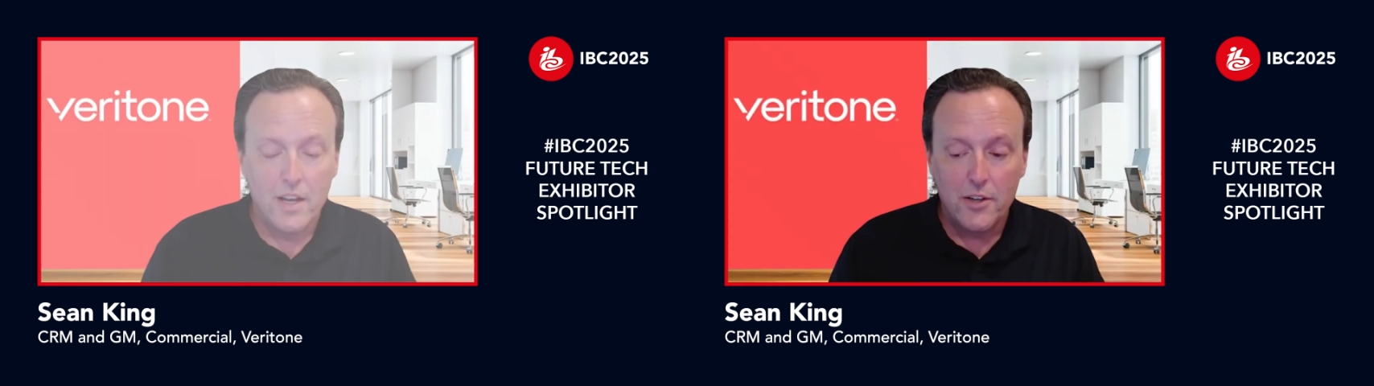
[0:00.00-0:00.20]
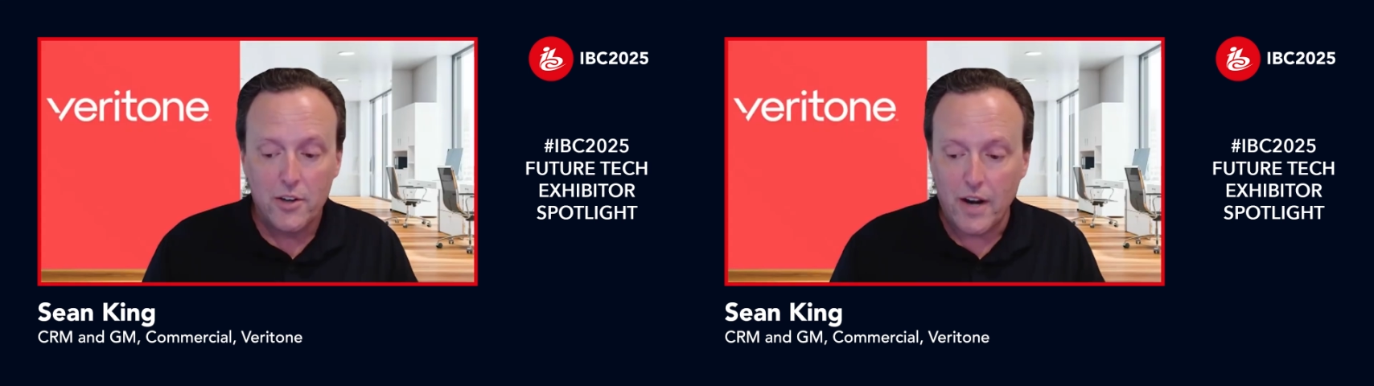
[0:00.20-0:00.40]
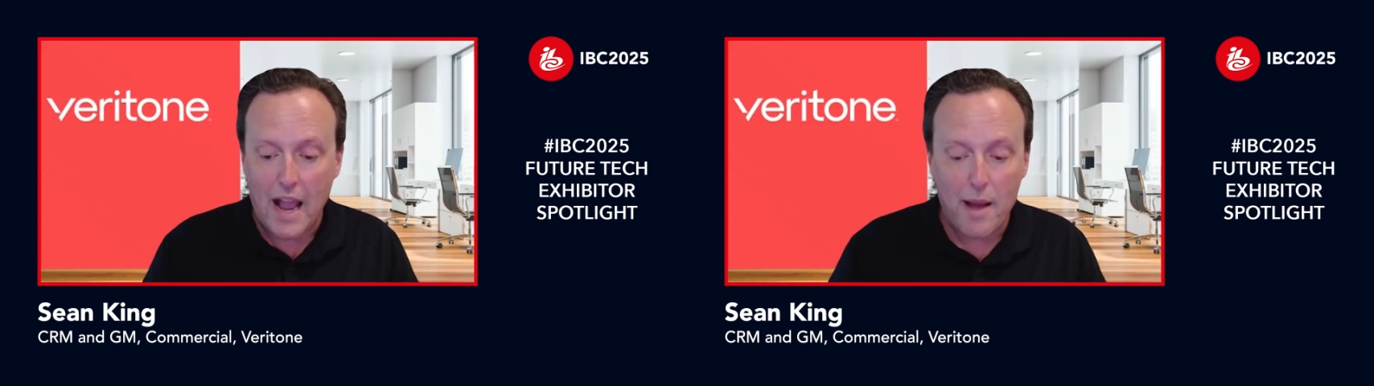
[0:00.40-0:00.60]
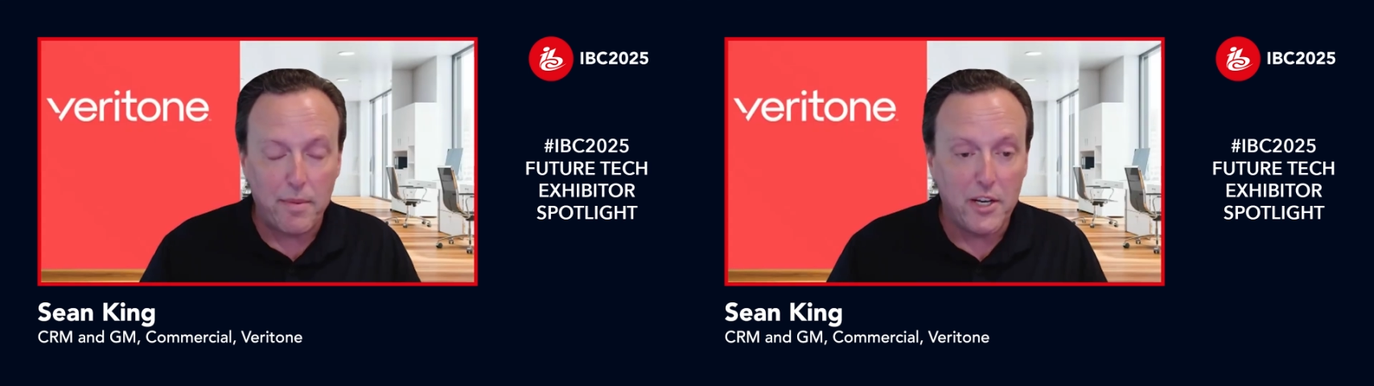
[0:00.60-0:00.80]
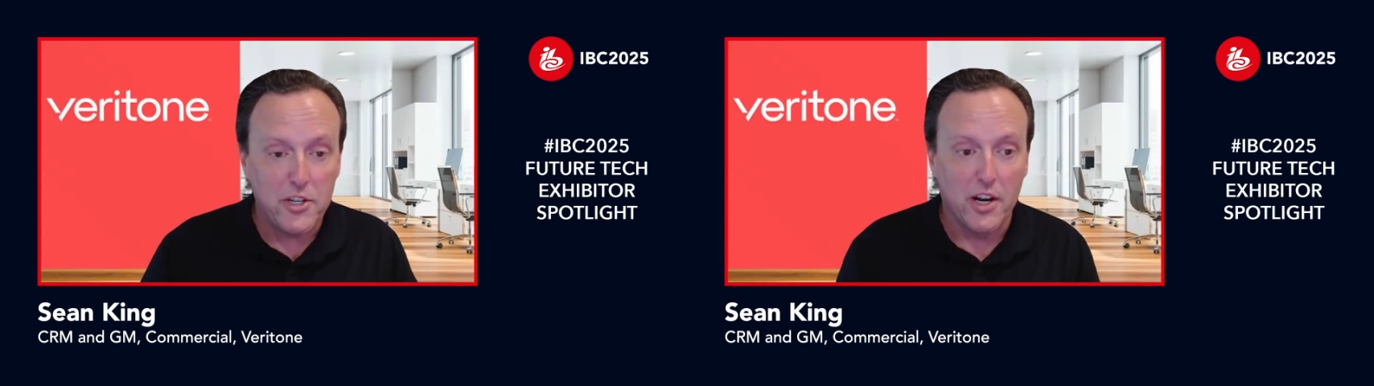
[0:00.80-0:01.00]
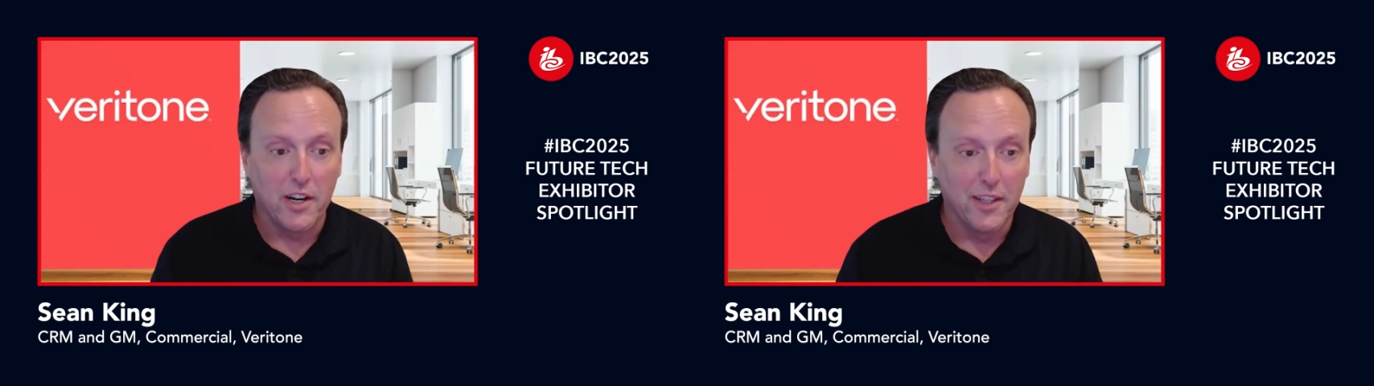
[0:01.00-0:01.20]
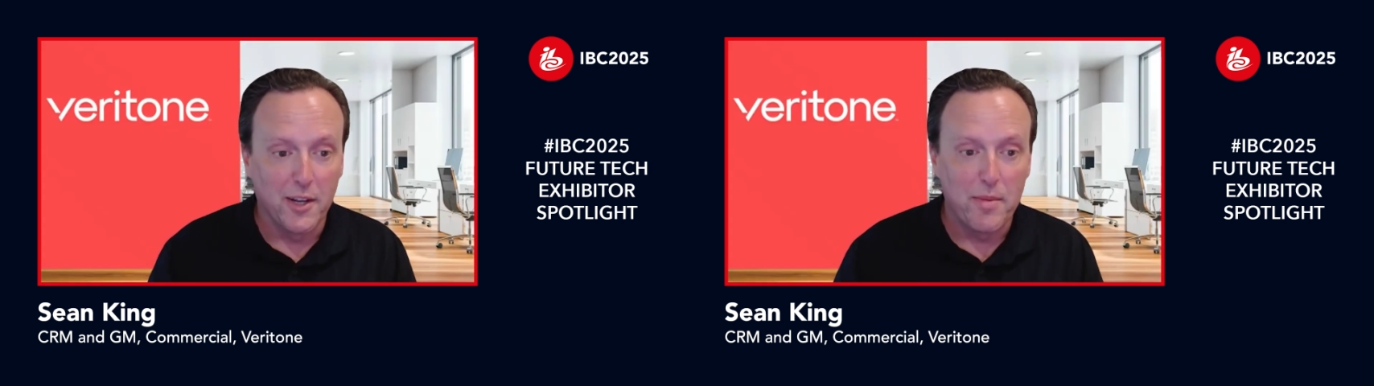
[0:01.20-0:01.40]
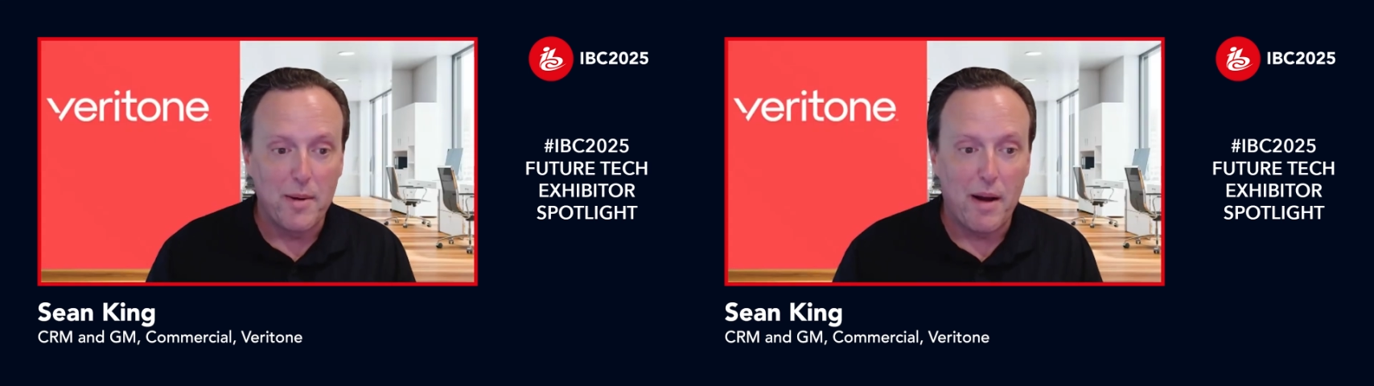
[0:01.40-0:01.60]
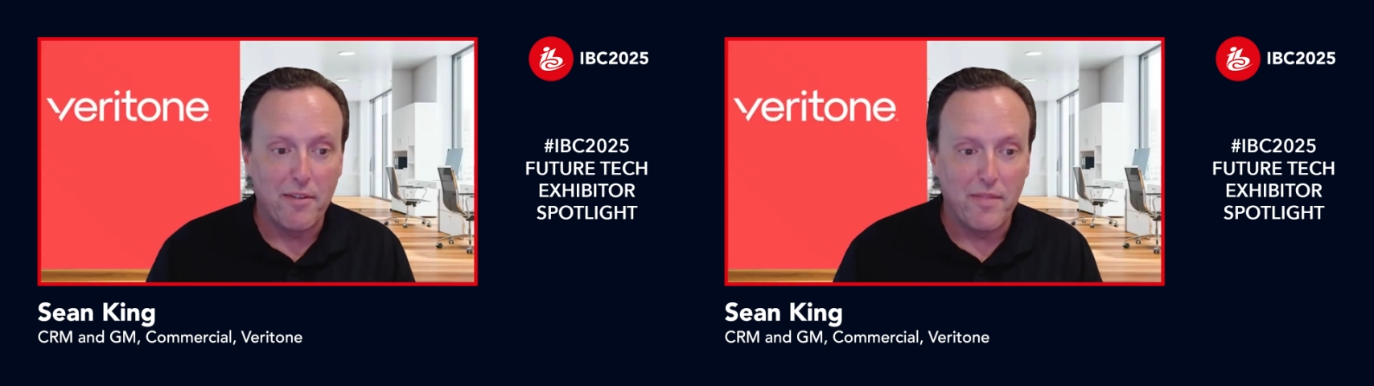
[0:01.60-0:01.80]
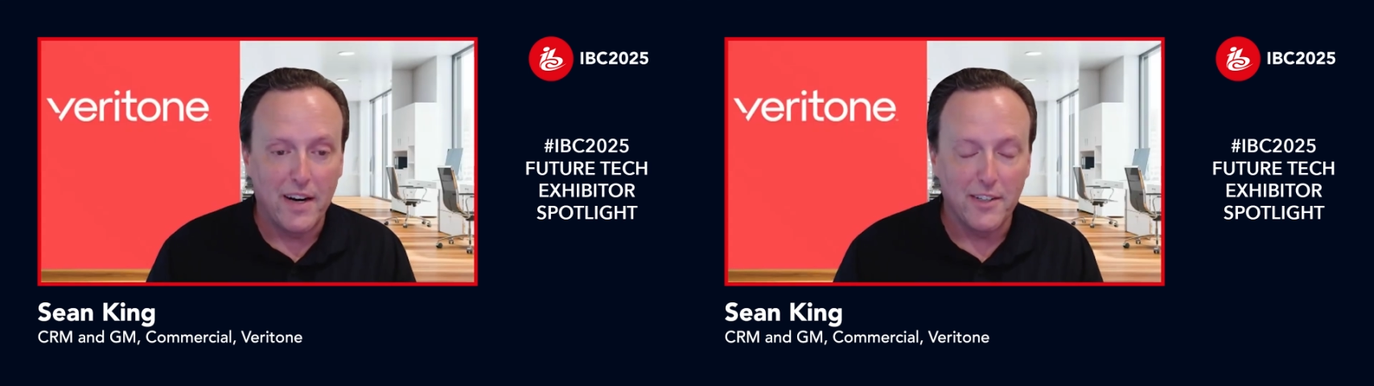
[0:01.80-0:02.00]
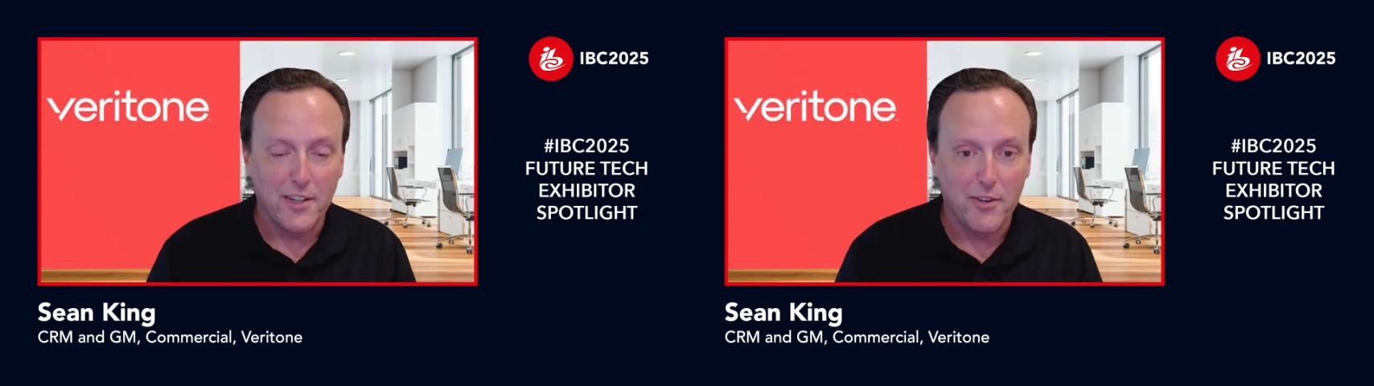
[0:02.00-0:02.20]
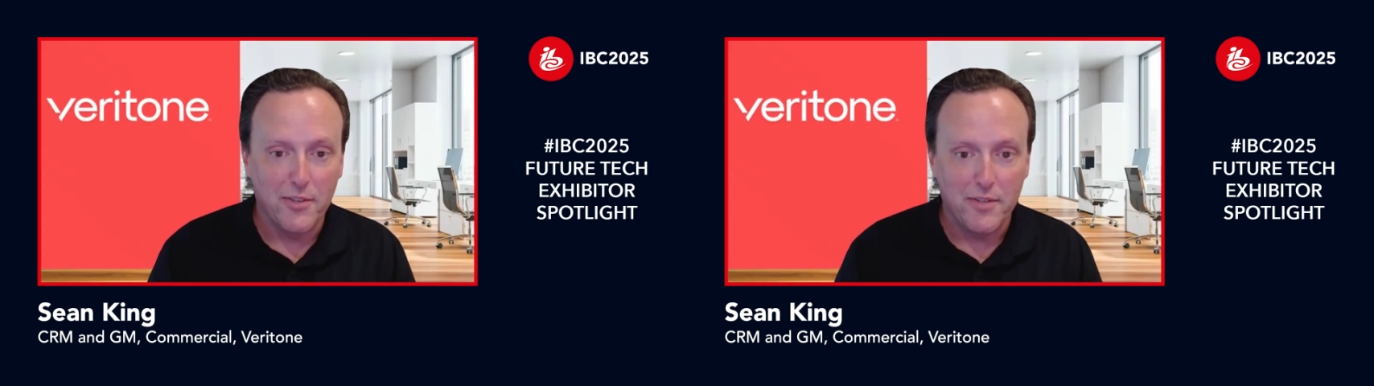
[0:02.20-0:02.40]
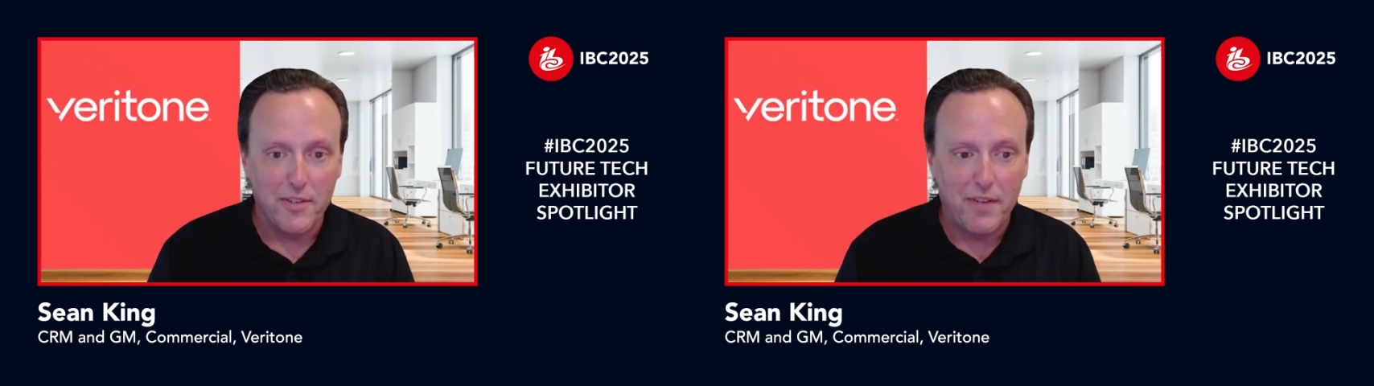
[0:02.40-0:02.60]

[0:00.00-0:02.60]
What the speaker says: Sure. Happy to share a little bit about Veritone.